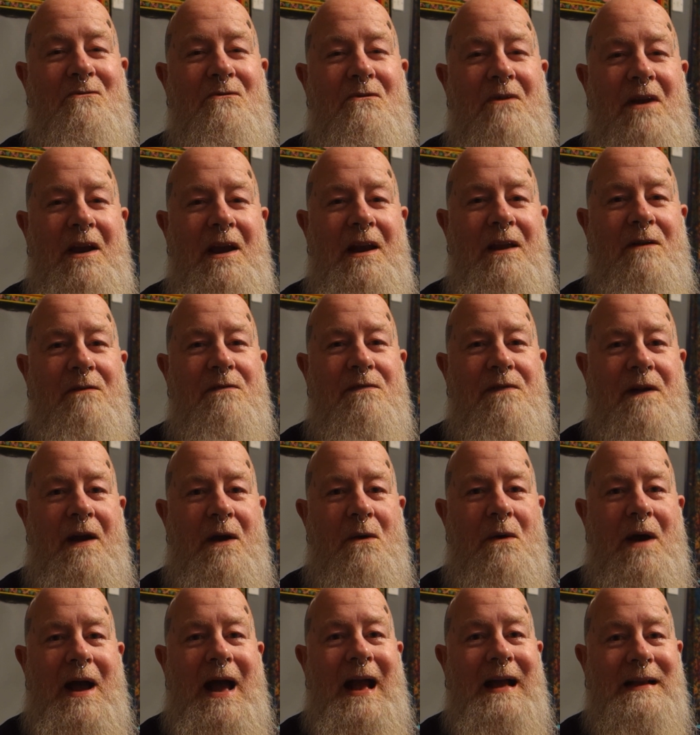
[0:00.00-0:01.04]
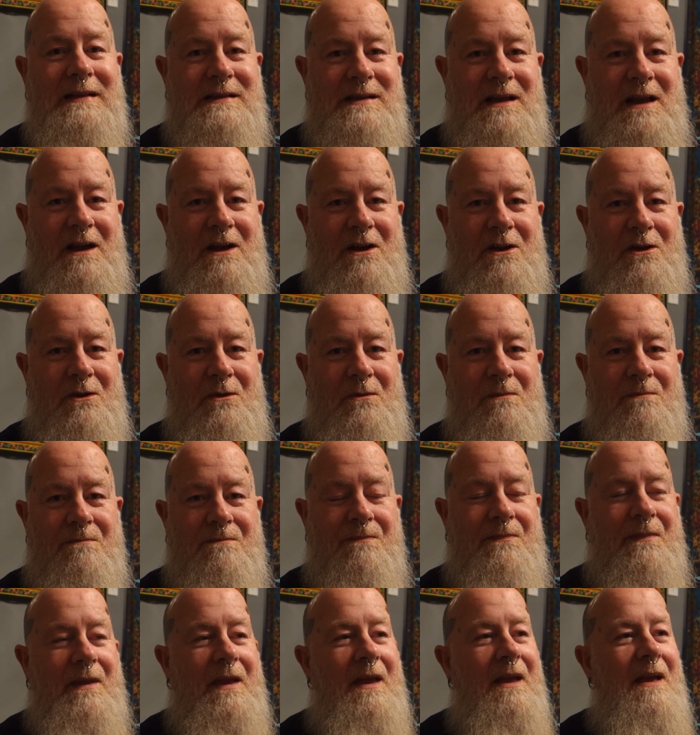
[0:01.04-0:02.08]
really felt at home.
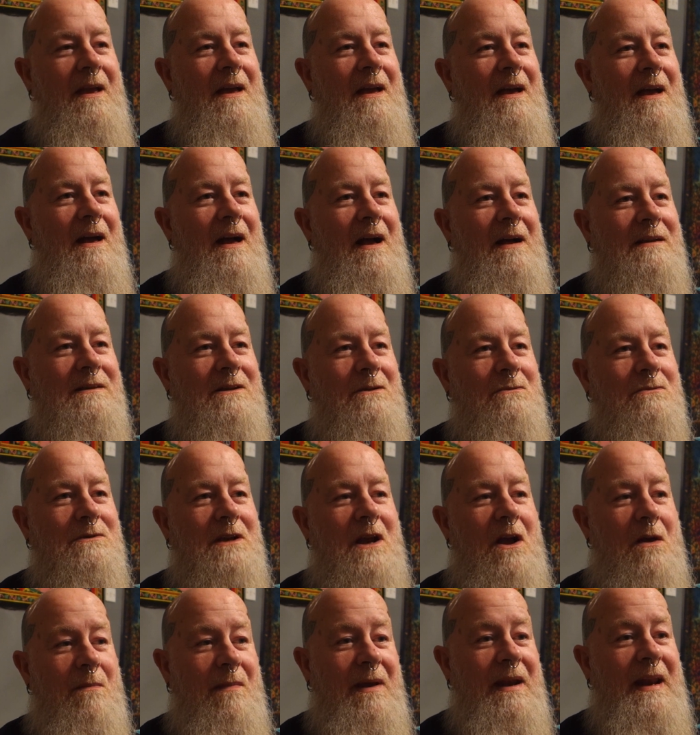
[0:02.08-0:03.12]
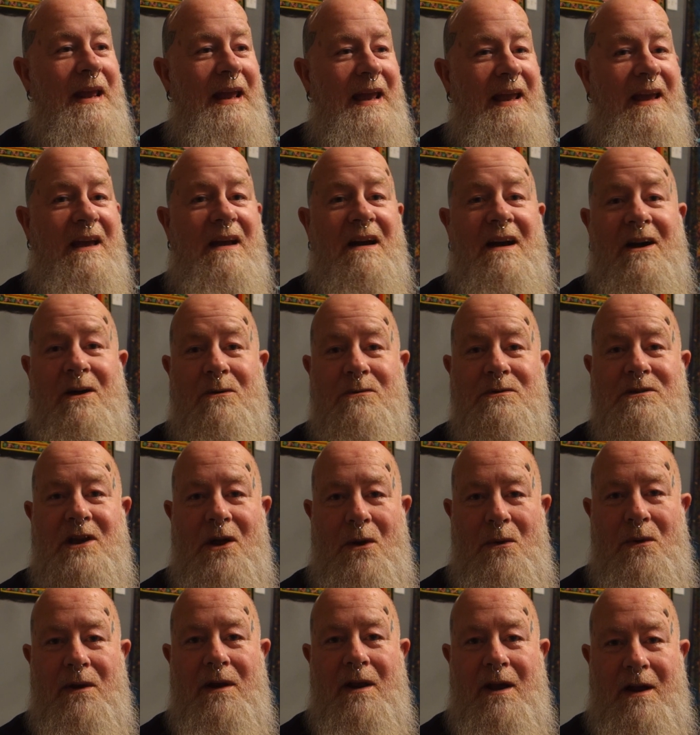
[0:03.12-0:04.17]
As I was coming here, I was
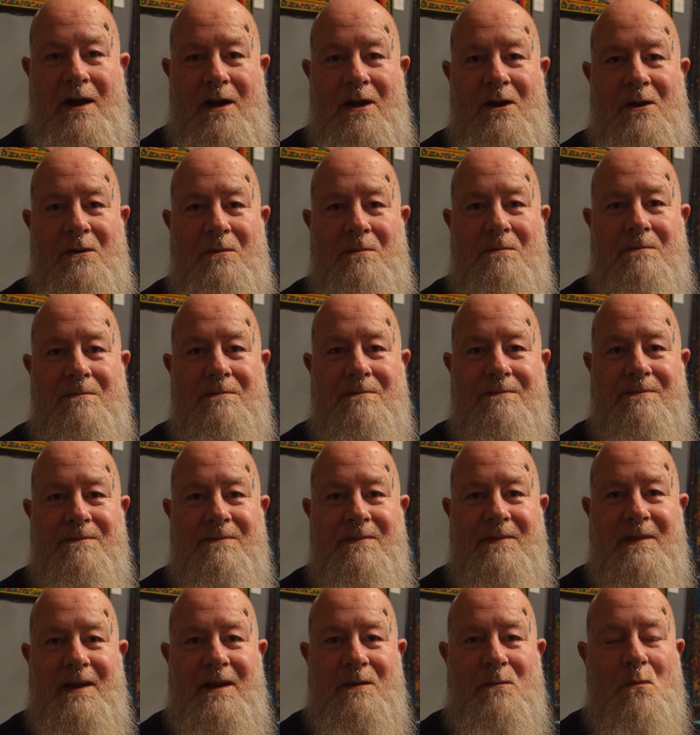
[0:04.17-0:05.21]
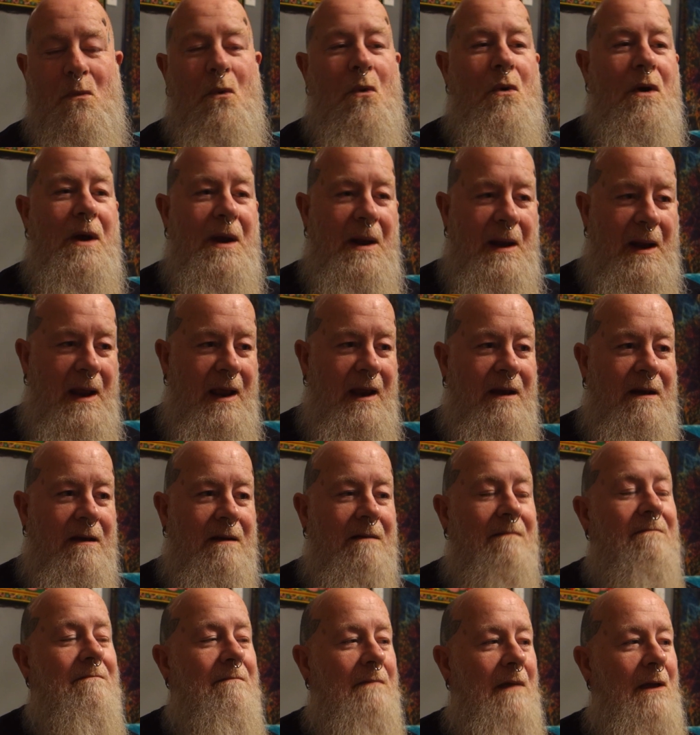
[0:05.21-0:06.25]
going home. And walking in,
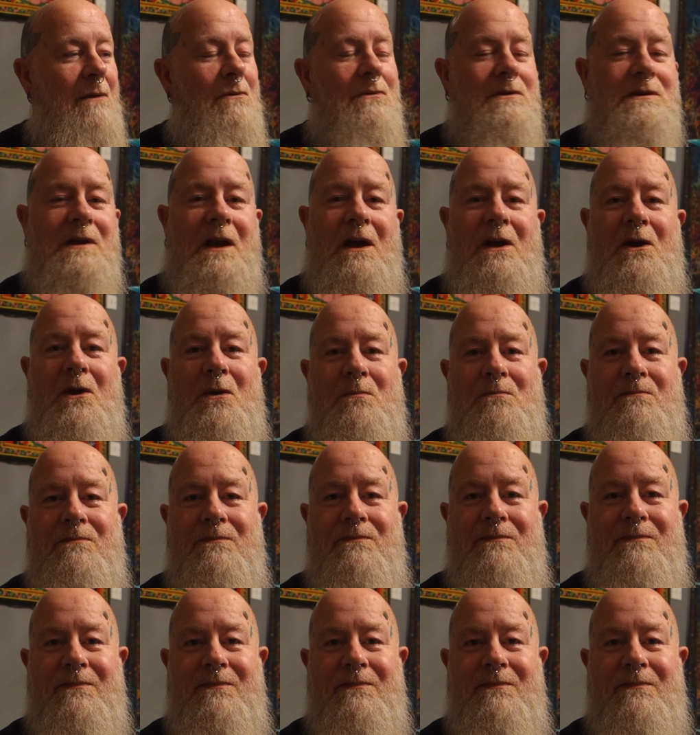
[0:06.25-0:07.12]
it was home.